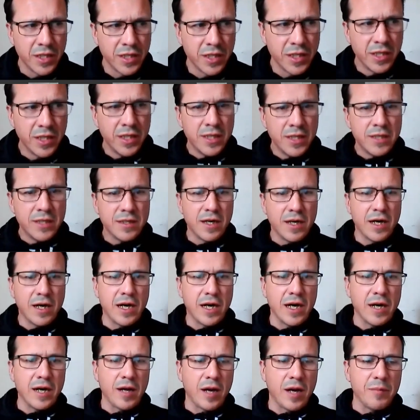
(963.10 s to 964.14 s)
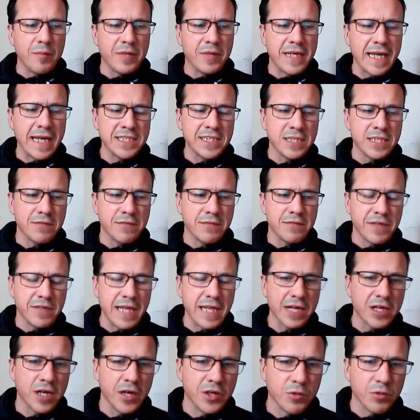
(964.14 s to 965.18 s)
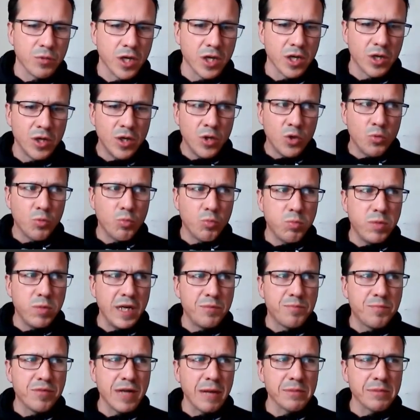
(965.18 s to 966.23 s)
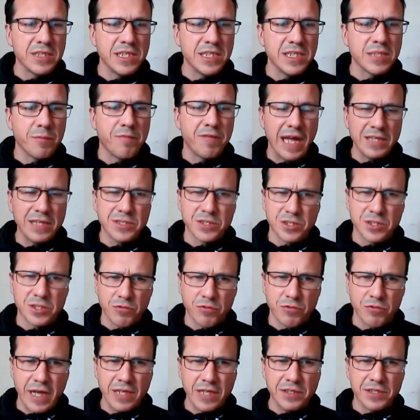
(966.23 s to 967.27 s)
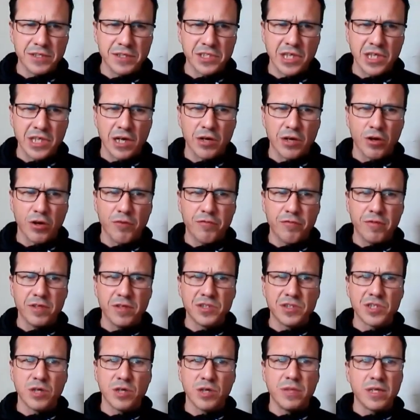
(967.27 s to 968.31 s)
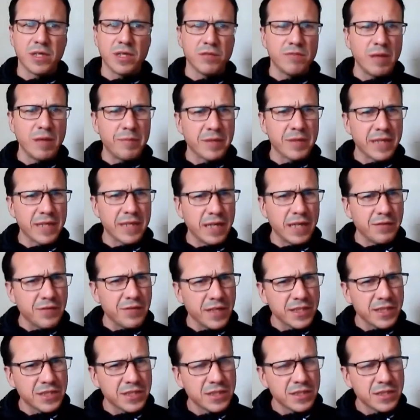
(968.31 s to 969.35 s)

I'm guessing for that kind of work, we'd perhaps need some flatter terrain to start off with, so we can replicate things.